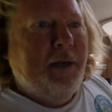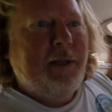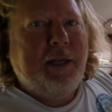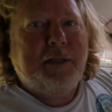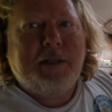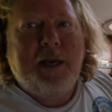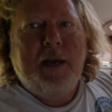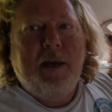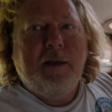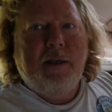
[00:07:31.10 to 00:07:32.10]
there's
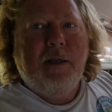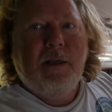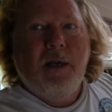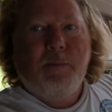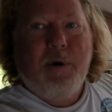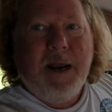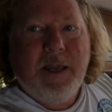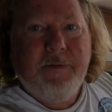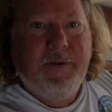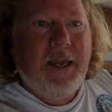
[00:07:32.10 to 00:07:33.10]
a, a,
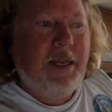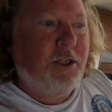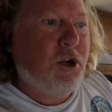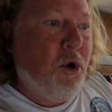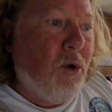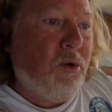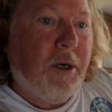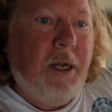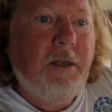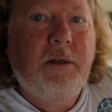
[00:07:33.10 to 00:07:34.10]
bracket for each
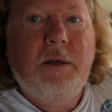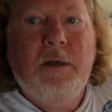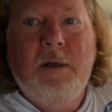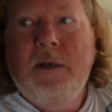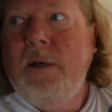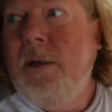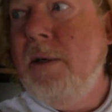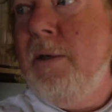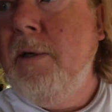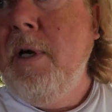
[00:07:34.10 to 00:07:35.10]
corner
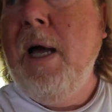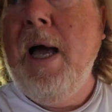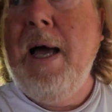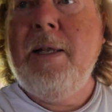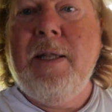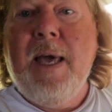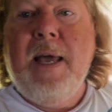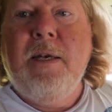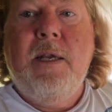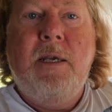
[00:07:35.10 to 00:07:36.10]
and
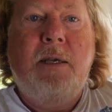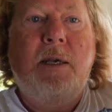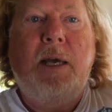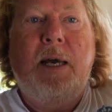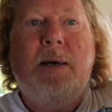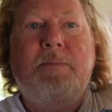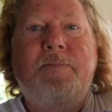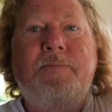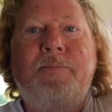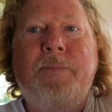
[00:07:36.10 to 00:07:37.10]
then um,
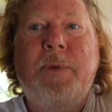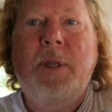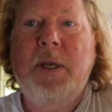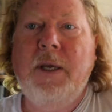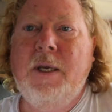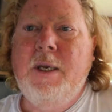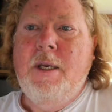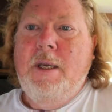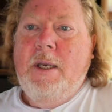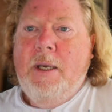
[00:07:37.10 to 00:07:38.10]

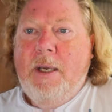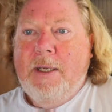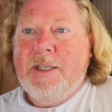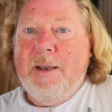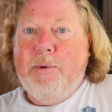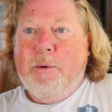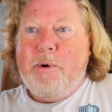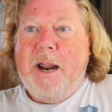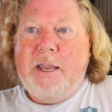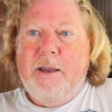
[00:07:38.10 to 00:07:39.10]
similar
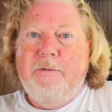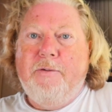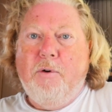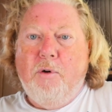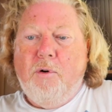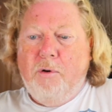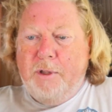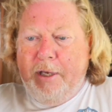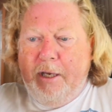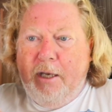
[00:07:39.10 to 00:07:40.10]
bracket for
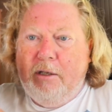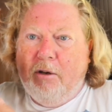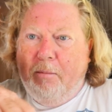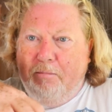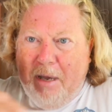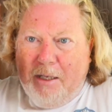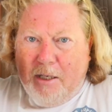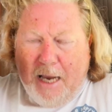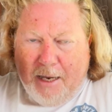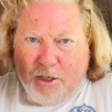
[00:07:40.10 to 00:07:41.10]
the sort of
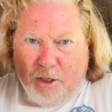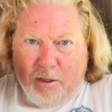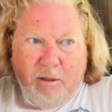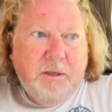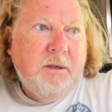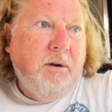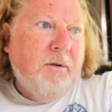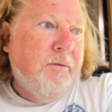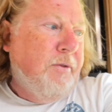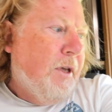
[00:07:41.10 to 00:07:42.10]
midsection
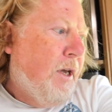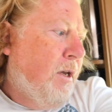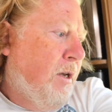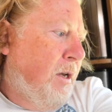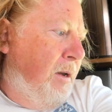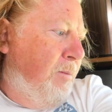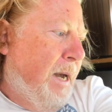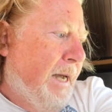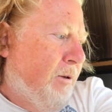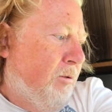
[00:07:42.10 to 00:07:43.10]
of the
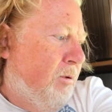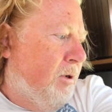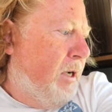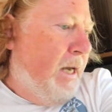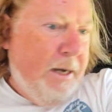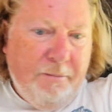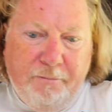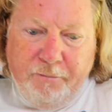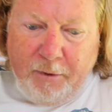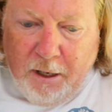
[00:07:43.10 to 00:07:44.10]
panel
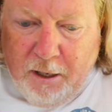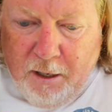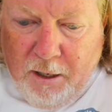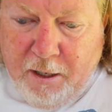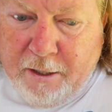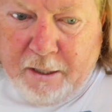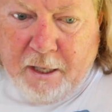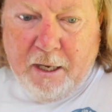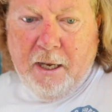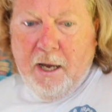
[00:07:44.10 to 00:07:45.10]
um, I think
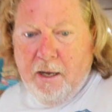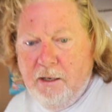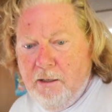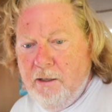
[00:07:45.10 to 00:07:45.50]
the uh,